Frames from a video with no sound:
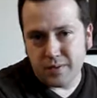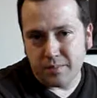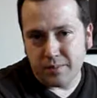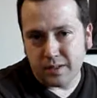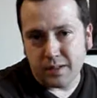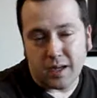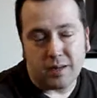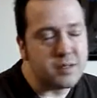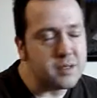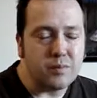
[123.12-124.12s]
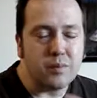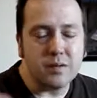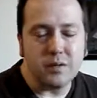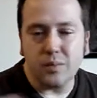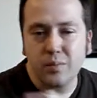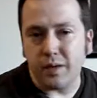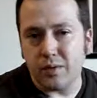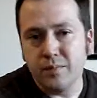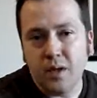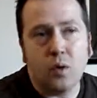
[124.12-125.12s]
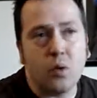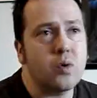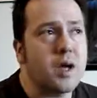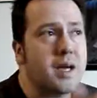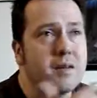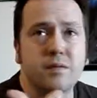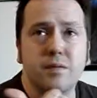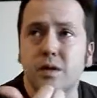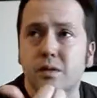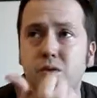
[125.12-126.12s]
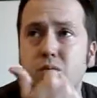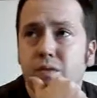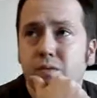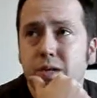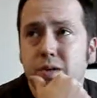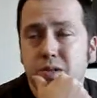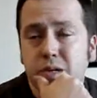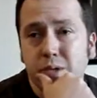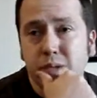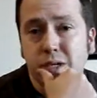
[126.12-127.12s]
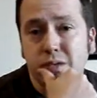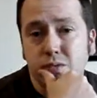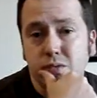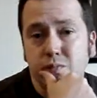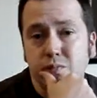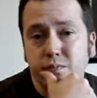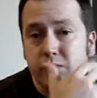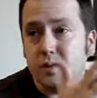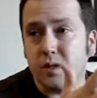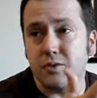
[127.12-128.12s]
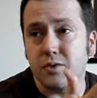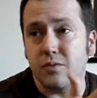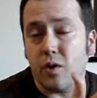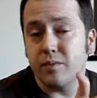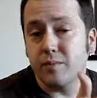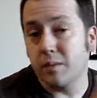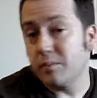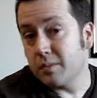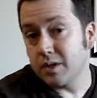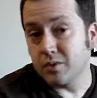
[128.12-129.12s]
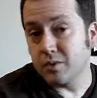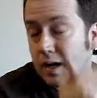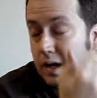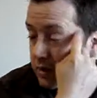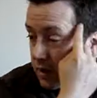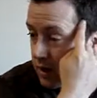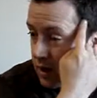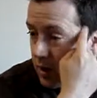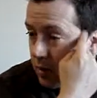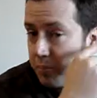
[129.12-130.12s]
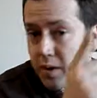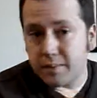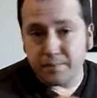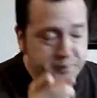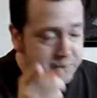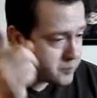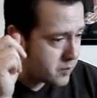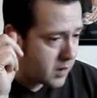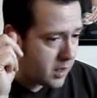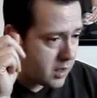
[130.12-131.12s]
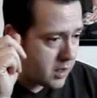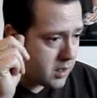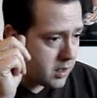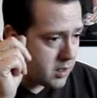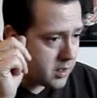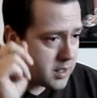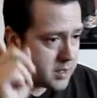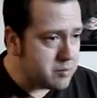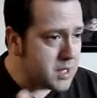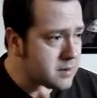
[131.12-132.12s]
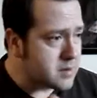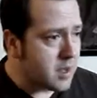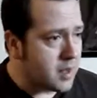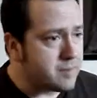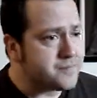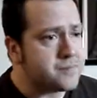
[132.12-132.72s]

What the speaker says: or something like that. And, you know, whatever. Or I have 200 videos coming up not too far from now. Maybe I'll do that. But in the meantime,